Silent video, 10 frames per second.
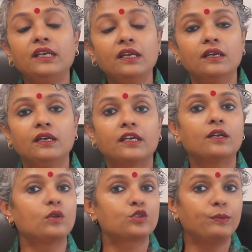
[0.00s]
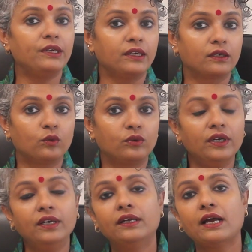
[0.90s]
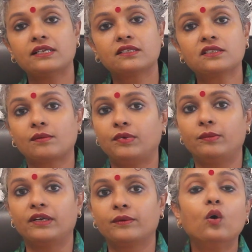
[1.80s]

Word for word: D can also be included as a supplement.